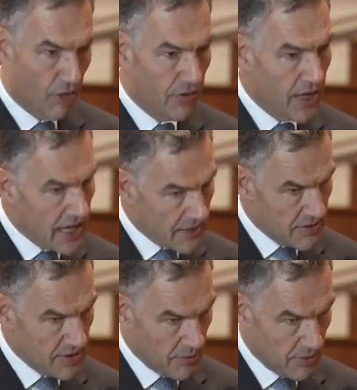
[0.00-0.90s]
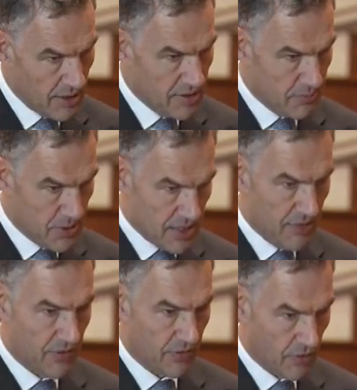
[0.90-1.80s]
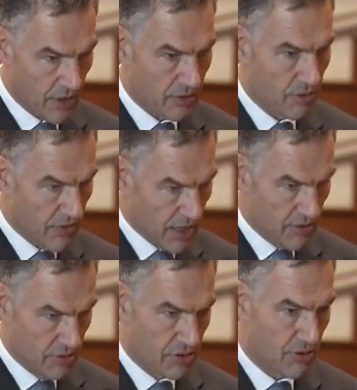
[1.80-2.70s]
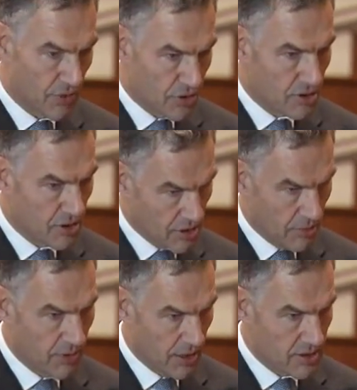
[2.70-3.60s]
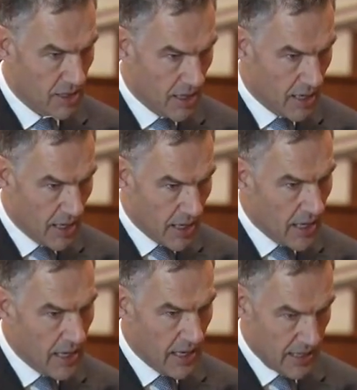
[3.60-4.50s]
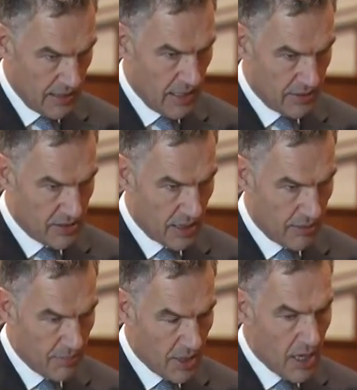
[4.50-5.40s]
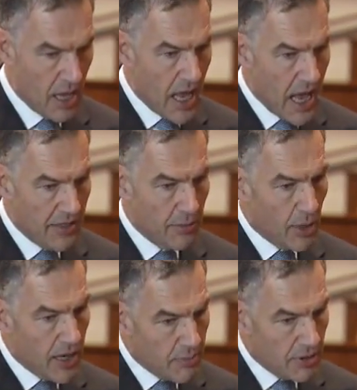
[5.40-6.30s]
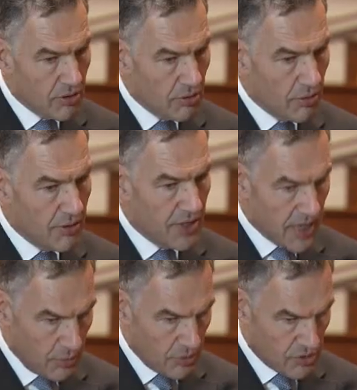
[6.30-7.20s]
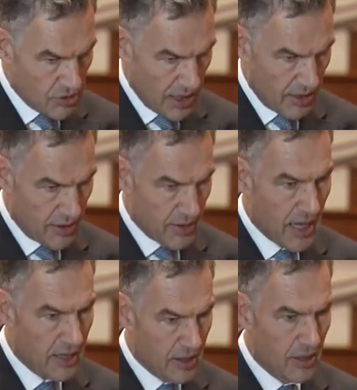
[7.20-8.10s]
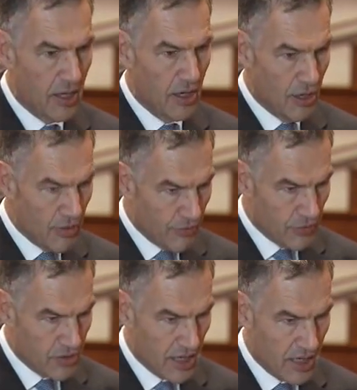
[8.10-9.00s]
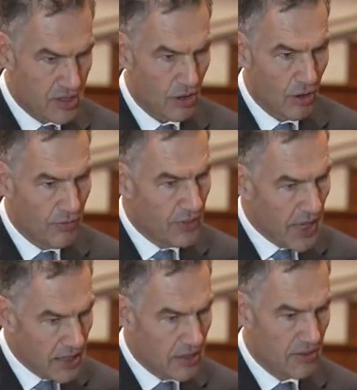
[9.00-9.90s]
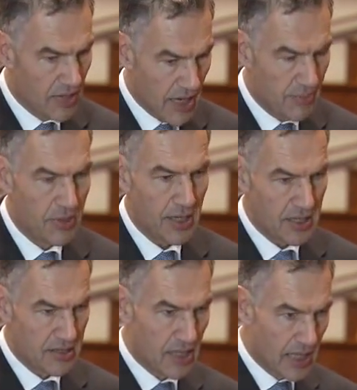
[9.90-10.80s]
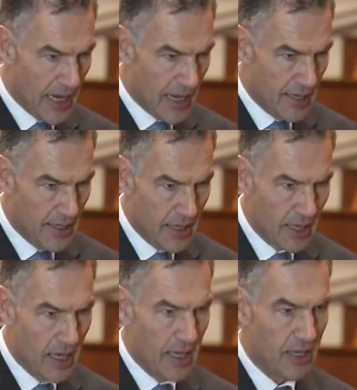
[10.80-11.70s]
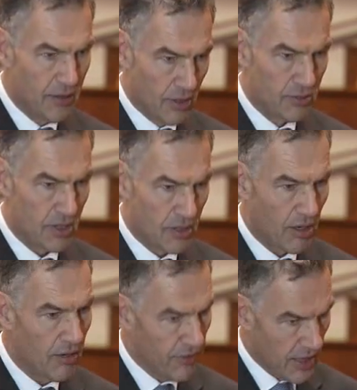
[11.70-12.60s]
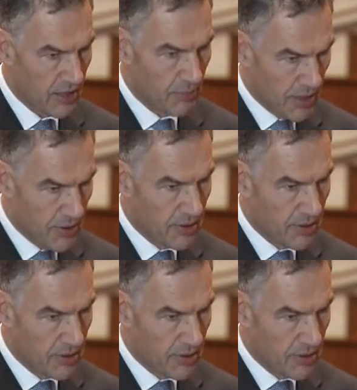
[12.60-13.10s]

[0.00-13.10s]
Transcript: of an enzyme that is specific for retrovirus, reverse transcriptase eh, en enzyme. And they were able to demonstrate that lymphocytes of that type that is declining in those that are affected by